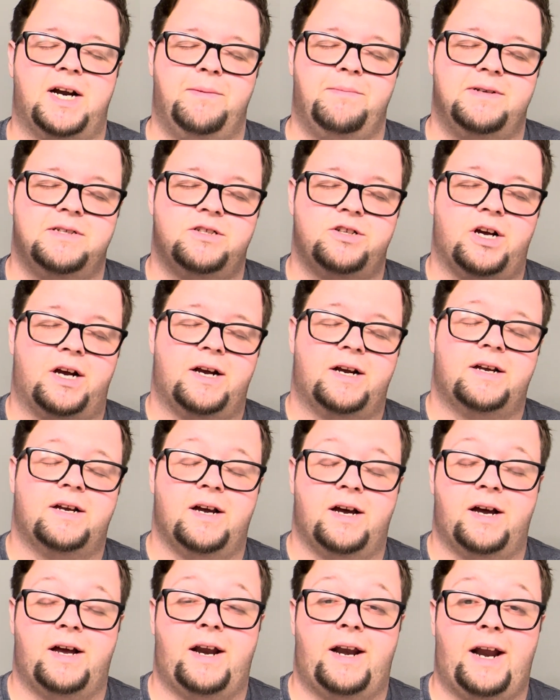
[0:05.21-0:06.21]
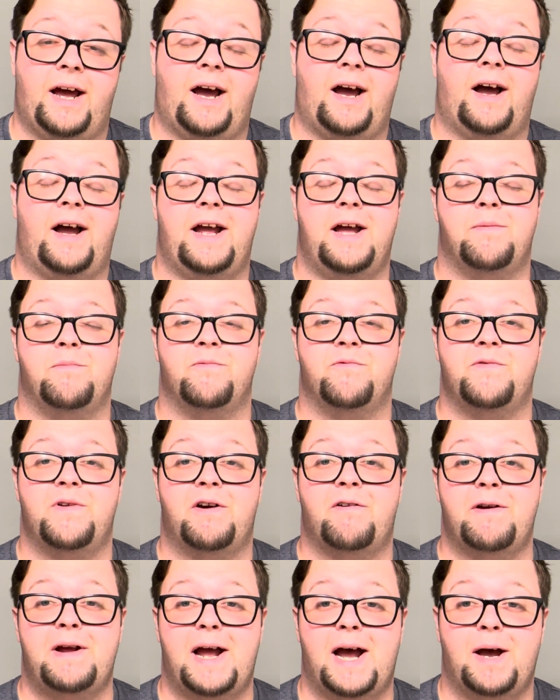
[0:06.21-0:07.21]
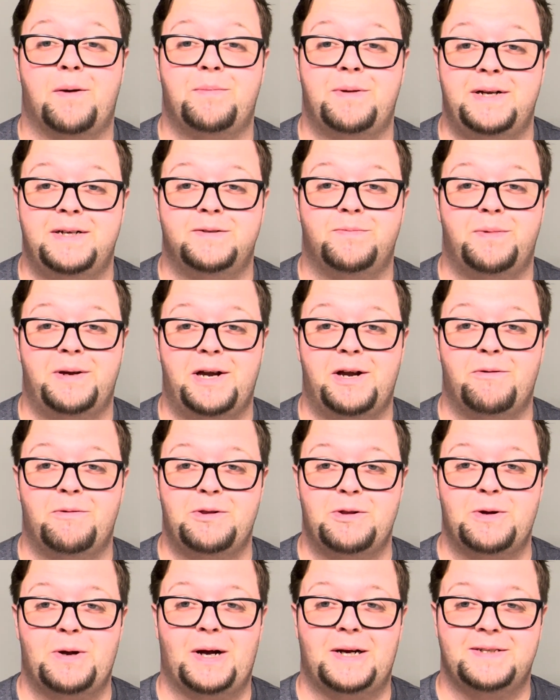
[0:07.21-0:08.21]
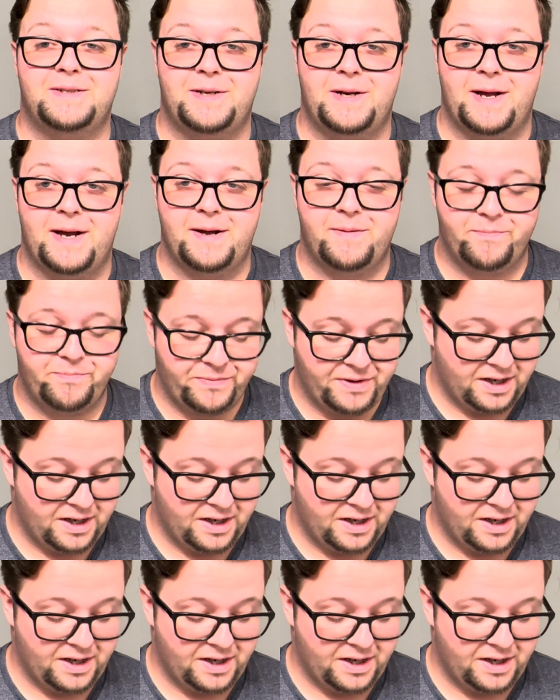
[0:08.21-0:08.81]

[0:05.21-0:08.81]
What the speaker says: name is Jack and I am very happy to be here with you guys today.